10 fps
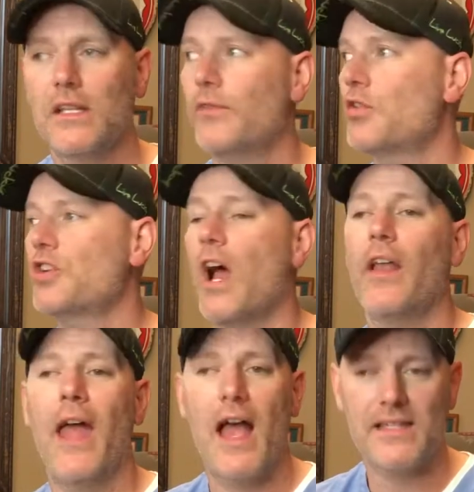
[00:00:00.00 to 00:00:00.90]
And if your
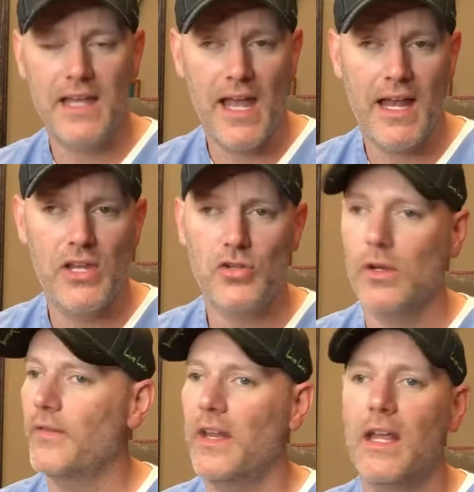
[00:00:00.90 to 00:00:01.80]
child has a head
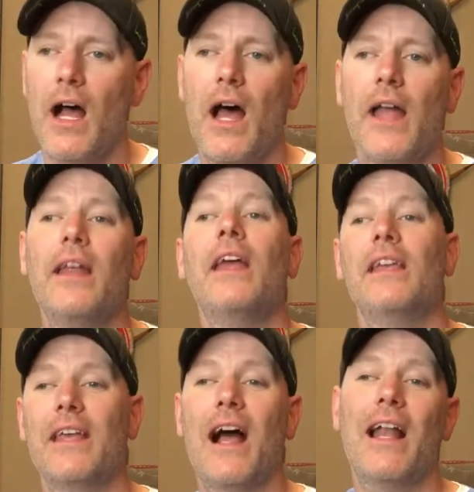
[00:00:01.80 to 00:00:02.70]
injury of any kind,
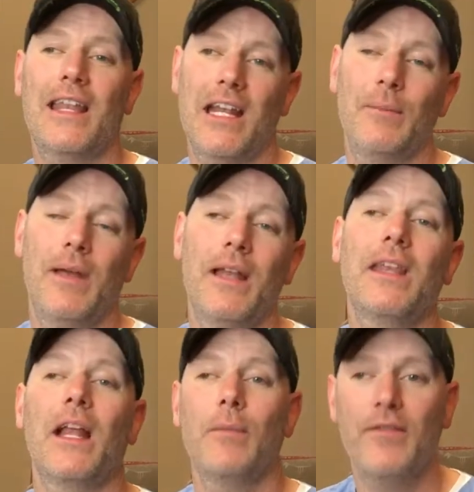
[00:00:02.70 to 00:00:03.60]
you got to get them in,
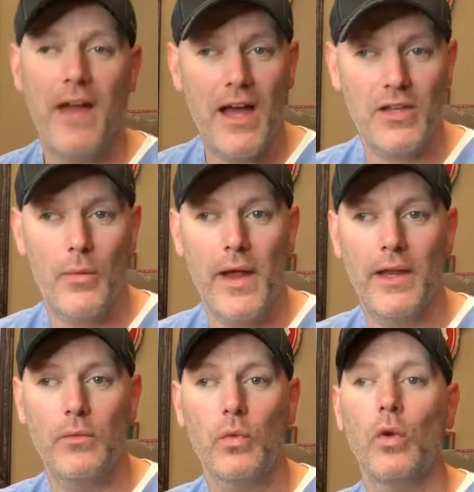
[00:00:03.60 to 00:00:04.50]
get them
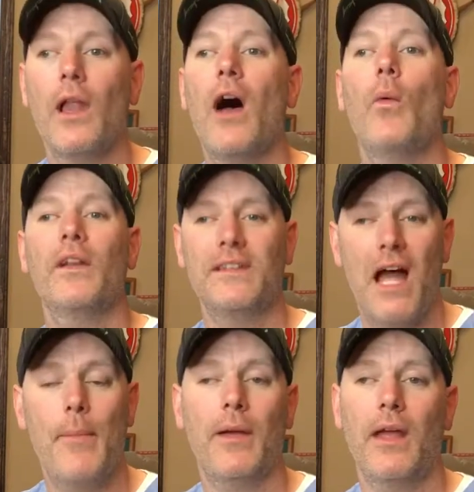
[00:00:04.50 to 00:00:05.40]
evaluated, rule out what
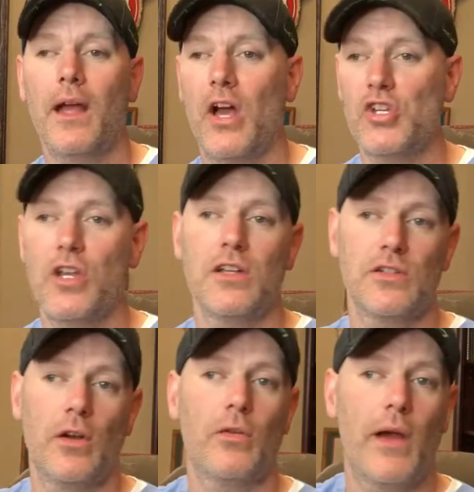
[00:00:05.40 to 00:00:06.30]
type of concussion, because
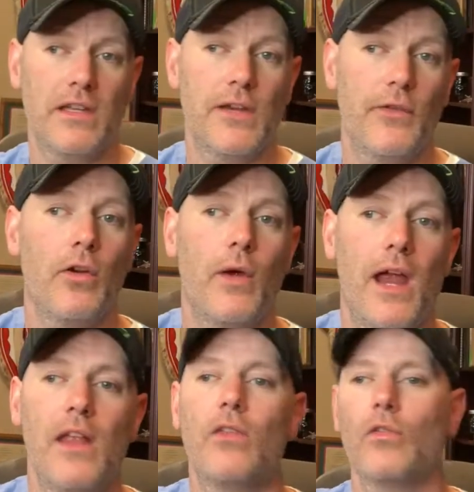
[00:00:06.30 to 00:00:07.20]
there are different
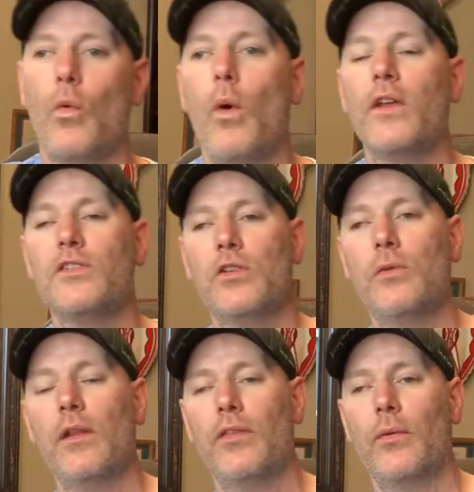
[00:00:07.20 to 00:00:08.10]
grades. There's a 1, 2,
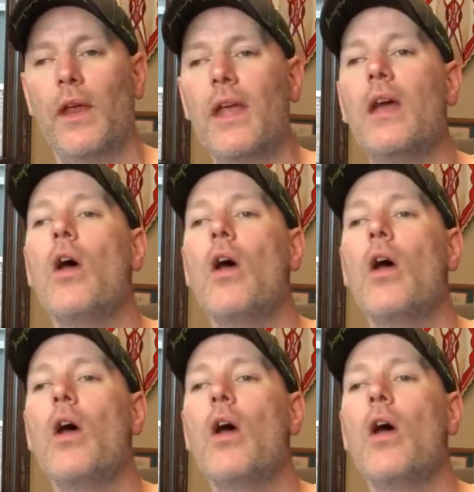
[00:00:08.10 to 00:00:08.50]
and a 3.